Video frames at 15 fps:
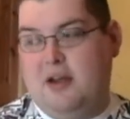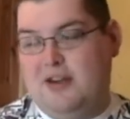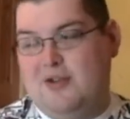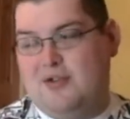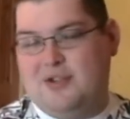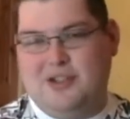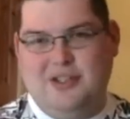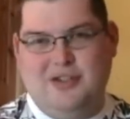
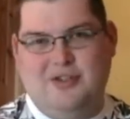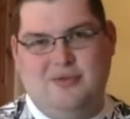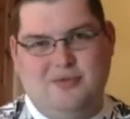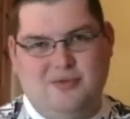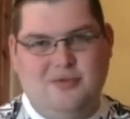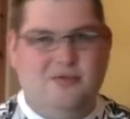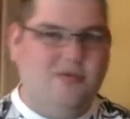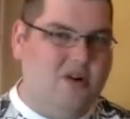usually you
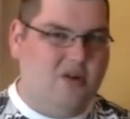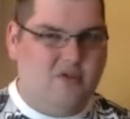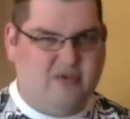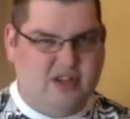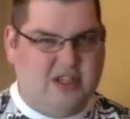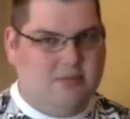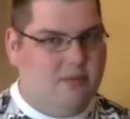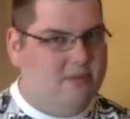do a
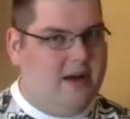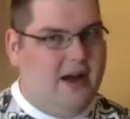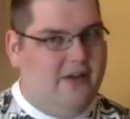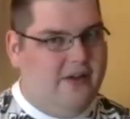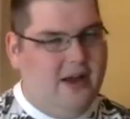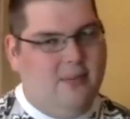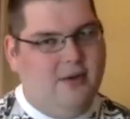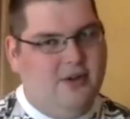reasonable amount
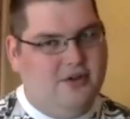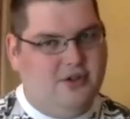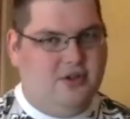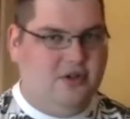of damage,